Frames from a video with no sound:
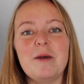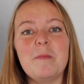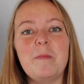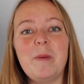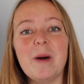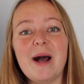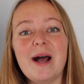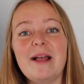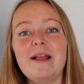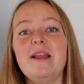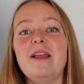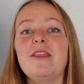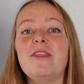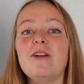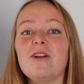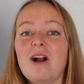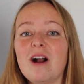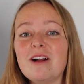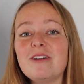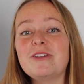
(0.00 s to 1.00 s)
but
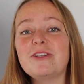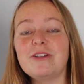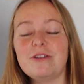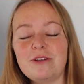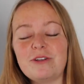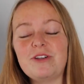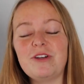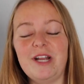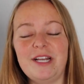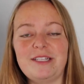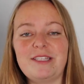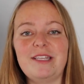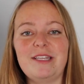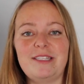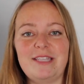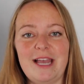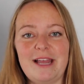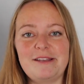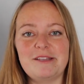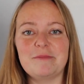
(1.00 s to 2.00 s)
there are certain traits that
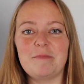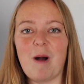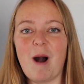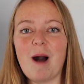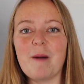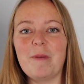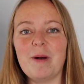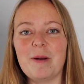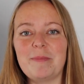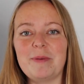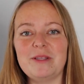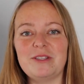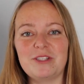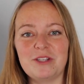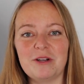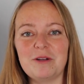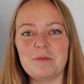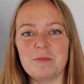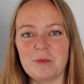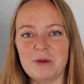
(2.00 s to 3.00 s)
tend to pop up in
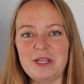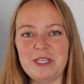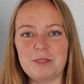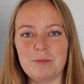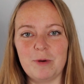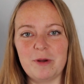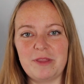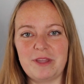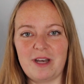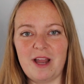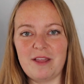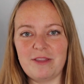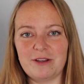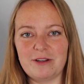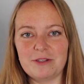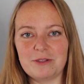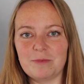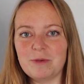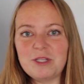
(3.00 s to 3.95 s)
certain breeds more than others,